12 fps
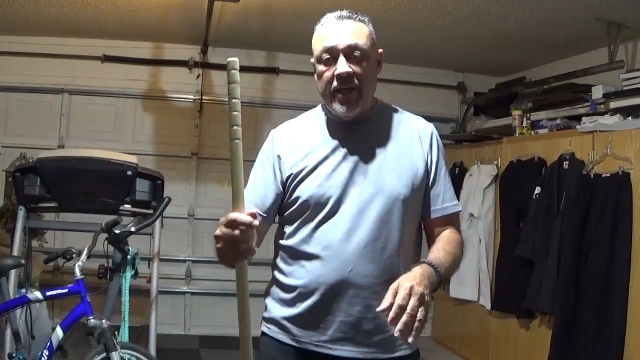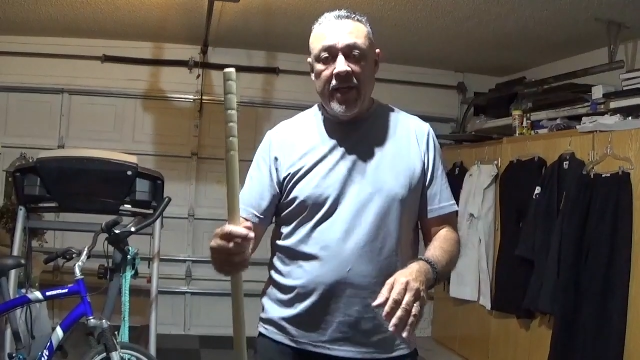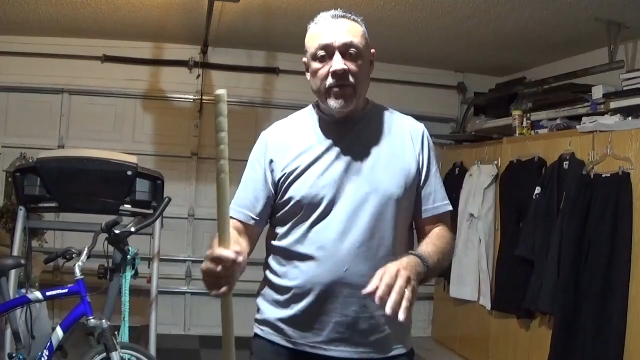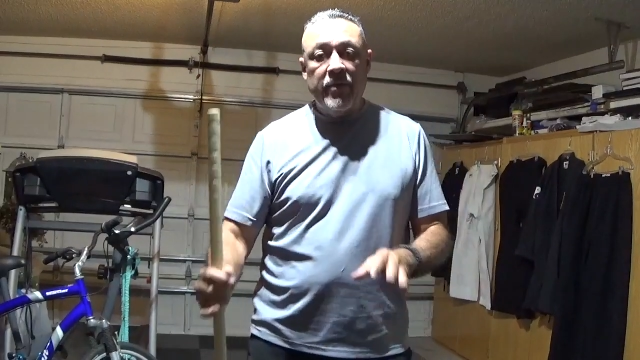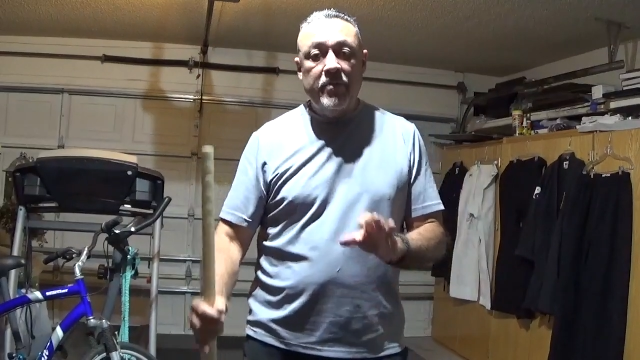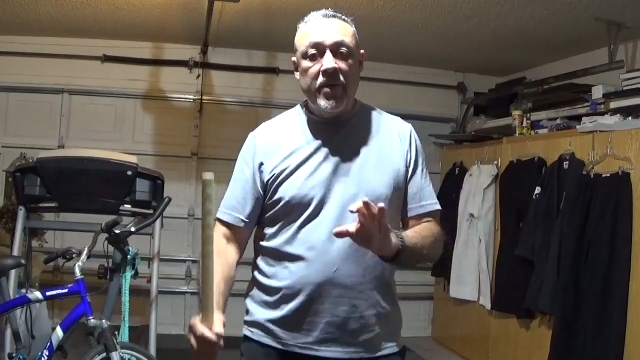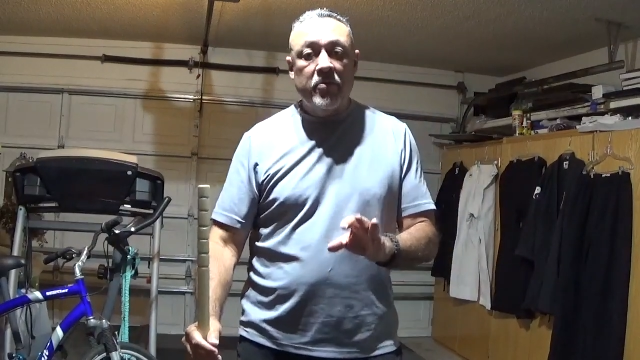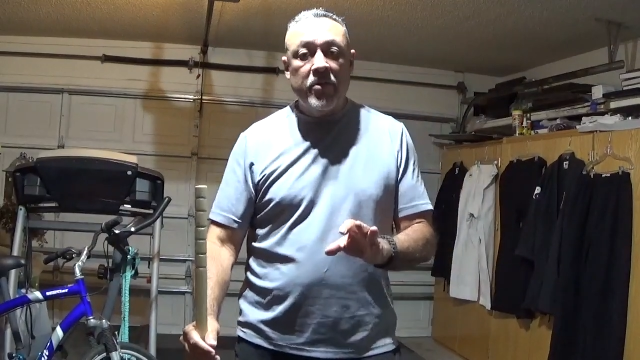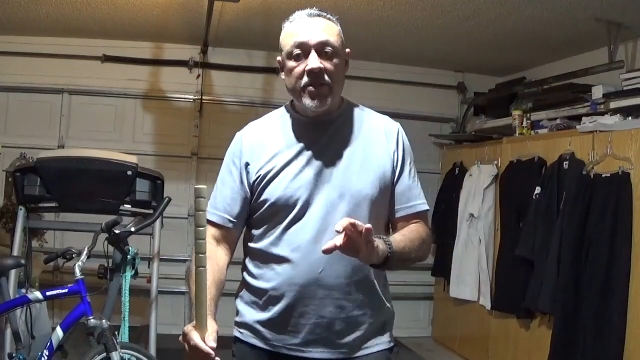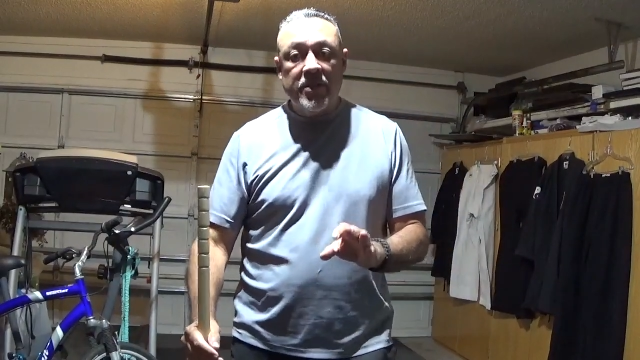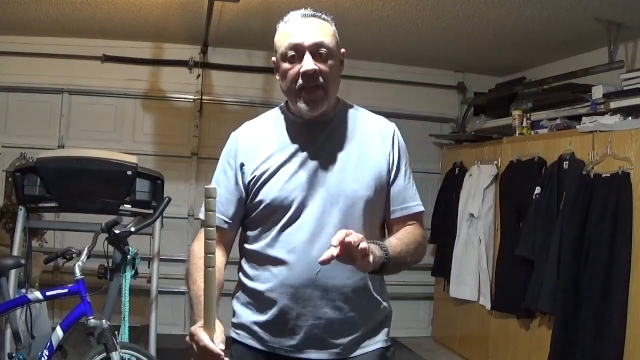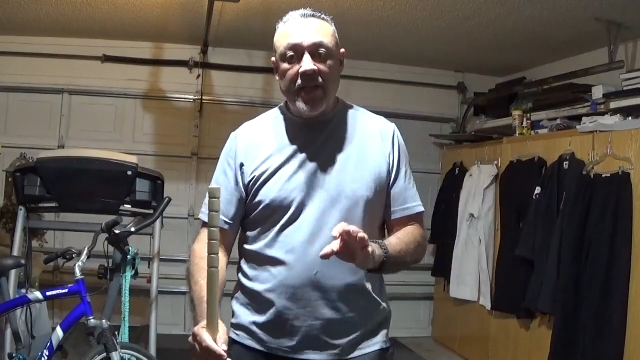And remember,
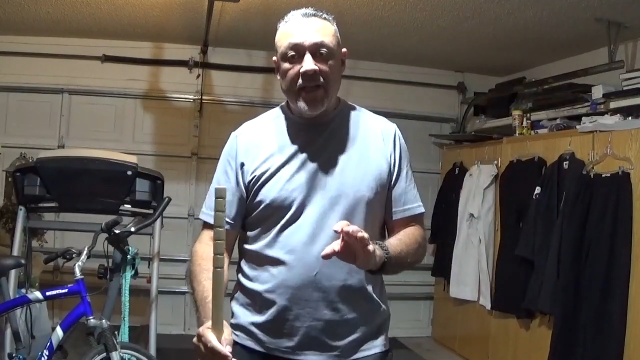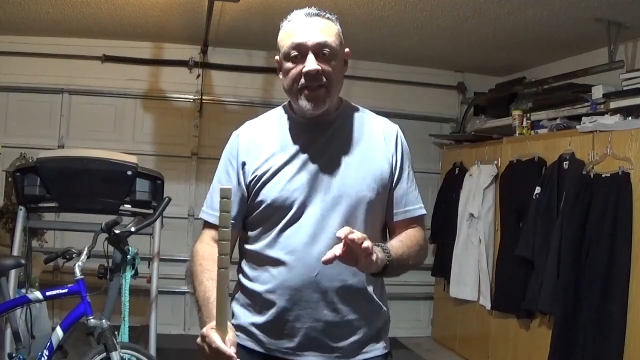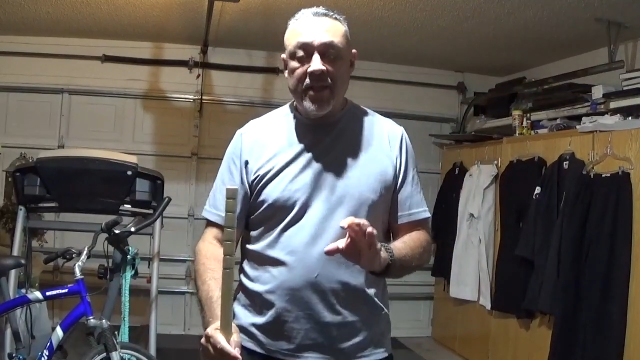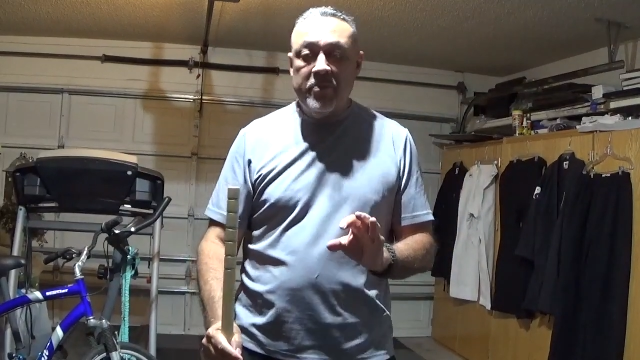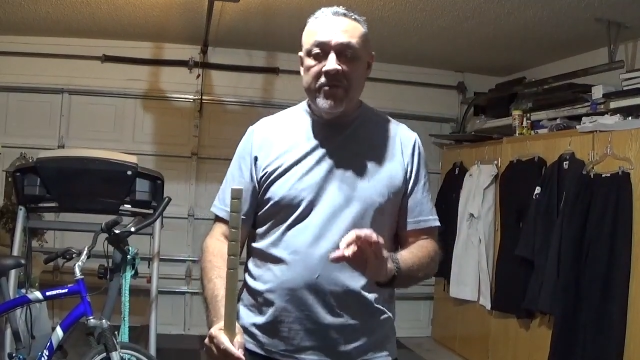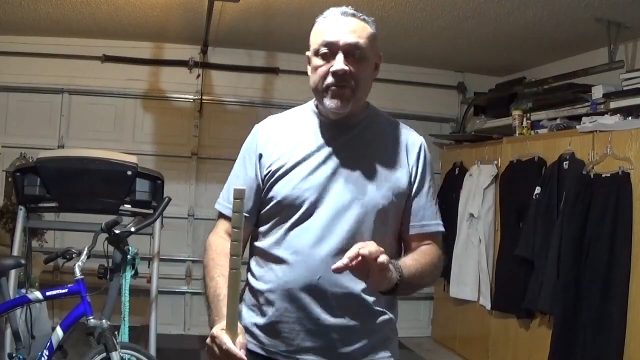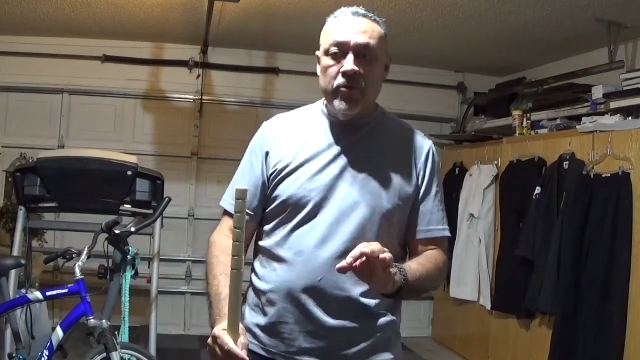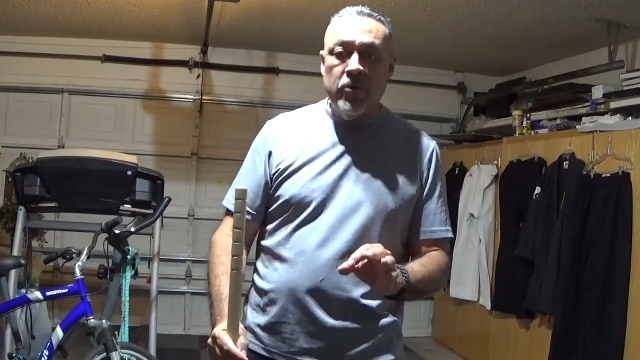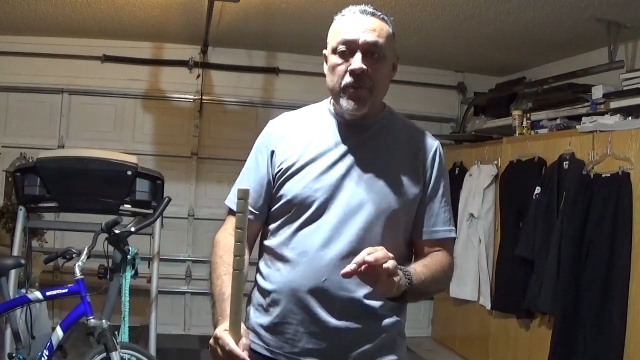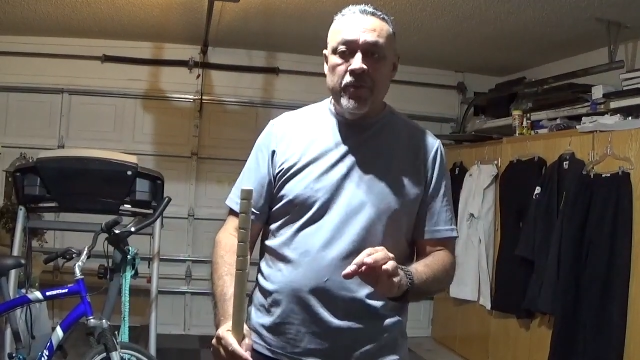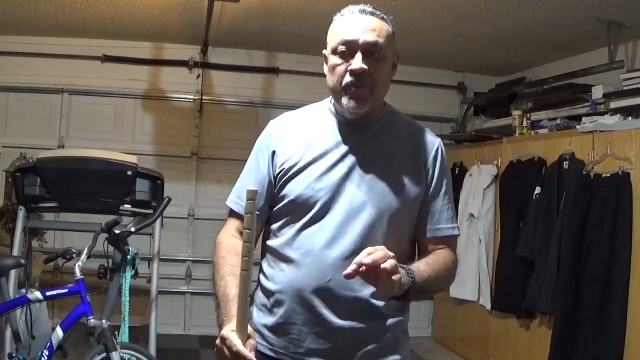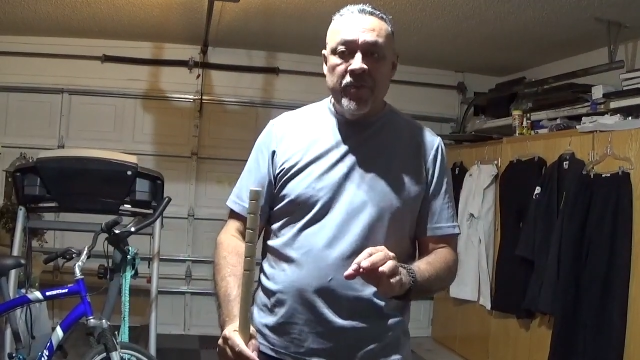it's like I said before,